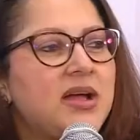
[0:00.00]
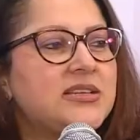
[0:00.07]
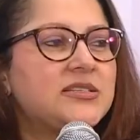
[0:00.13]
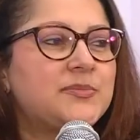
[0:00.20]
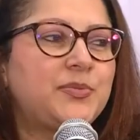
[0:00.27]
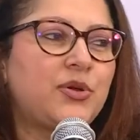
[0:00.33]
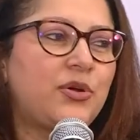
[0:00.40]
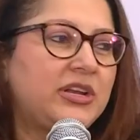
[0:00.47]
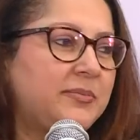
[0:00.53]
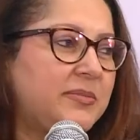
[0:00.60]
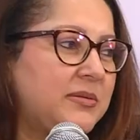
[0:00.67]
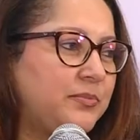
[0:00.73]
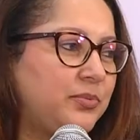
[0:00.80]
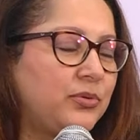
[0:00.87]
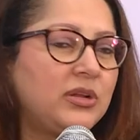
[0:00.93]
purely
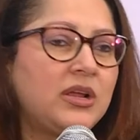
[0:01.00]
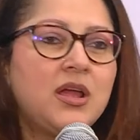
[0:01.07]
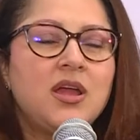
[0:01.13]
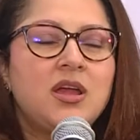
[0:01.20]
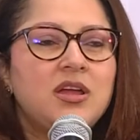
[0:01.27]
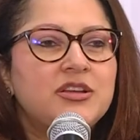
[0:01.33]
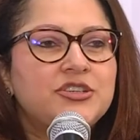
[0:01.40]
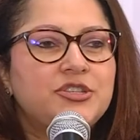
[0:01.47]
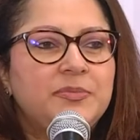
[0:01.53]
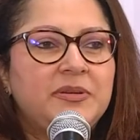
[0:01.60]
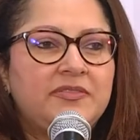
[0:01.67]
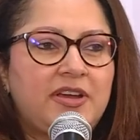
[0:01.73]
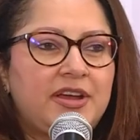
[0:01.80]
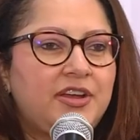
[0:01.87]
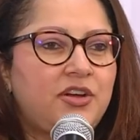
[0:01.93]
been pulled. To be
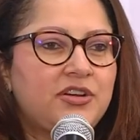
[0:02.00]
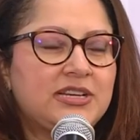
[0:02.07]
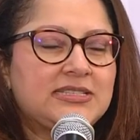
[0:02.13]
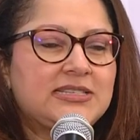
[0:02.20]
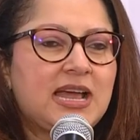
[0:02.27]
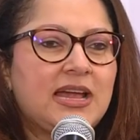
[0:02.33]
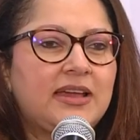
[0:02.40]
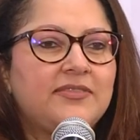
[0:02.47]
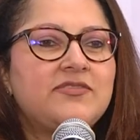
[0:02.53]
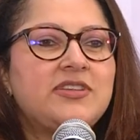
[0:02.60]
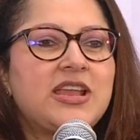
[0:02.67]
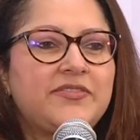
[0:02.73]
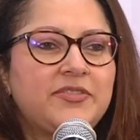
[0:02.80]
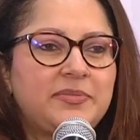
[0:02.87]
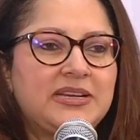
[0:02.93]
very honest, I've
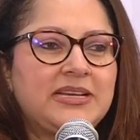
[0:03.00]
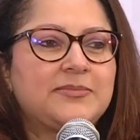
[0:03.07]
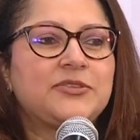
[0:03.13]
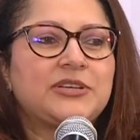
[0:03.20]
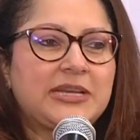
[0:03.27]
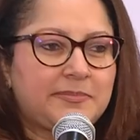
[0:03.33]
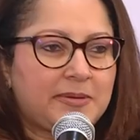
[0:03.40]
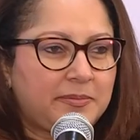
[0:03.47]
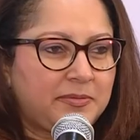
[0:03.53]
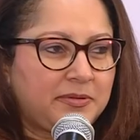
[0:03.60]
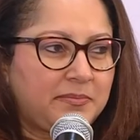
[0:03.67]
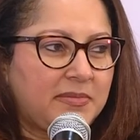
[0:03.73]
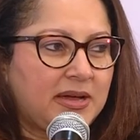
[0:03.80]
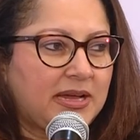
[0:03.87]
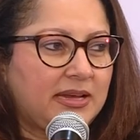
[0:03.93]
never been able to keep up with
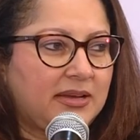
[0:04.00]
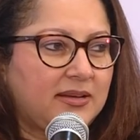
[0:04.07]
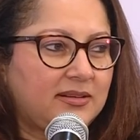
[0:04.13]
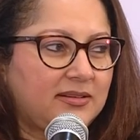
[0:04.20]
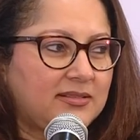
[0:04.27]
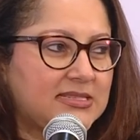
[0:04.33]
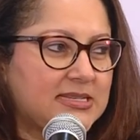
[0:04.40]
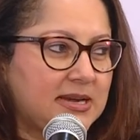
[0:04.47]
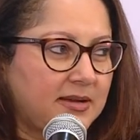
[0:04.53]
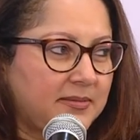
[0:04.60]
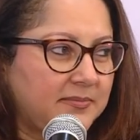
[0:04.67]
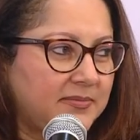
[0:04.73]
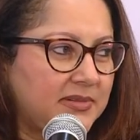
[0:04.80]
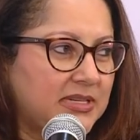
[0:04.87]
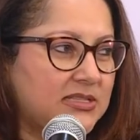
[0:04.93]
my
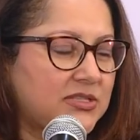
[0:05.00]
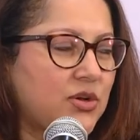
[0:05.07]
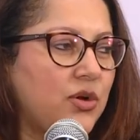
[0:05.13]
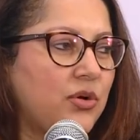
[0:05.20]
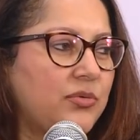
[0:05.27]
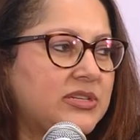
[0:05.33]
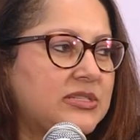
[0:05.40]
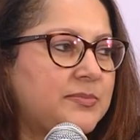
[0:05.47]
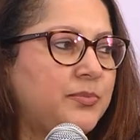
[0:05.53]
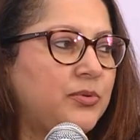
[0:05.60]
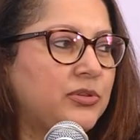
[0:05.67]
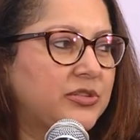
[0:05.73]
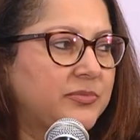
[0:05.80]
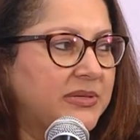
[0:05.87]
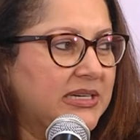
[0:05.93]
setup. It's always
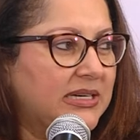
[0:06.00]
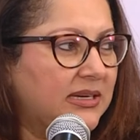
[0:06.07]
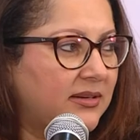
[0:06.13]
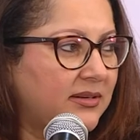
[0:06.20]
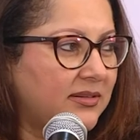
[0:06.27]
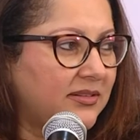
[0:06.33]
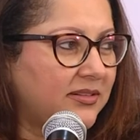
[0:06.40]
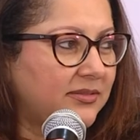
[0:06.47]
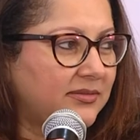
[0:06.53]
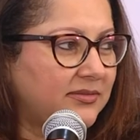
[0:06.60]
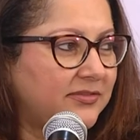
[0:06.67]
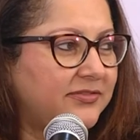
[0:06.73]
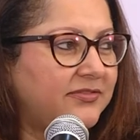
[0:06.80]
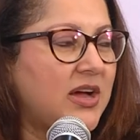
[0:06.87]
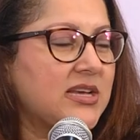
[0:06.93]
pulled me
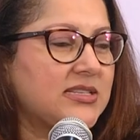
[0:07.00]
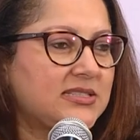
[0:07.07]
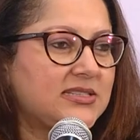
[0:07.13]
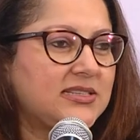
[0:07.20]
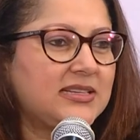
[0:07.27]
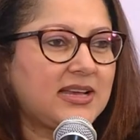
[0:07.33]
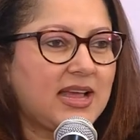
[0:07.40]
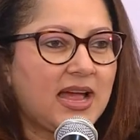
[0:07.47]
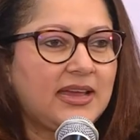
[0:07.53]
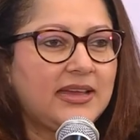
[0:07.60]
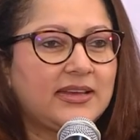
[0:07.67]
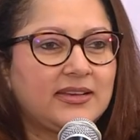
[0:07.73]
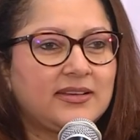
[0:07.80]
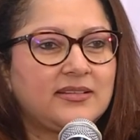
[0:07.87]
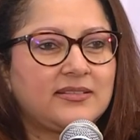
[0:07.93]
faster than I
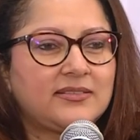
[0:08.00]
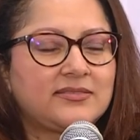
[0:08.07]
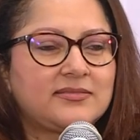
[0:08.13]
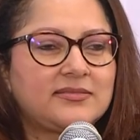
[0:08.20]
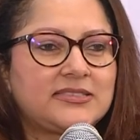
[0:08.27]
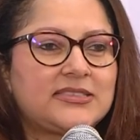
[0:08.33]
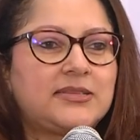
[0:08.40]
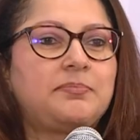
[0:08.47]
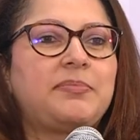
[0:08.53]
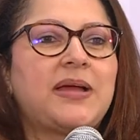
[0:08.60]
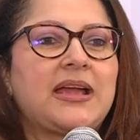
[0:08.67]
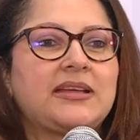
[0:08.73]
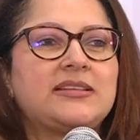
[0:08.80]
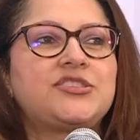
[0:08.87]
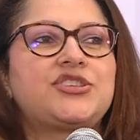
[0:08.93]
can sit back and strategize.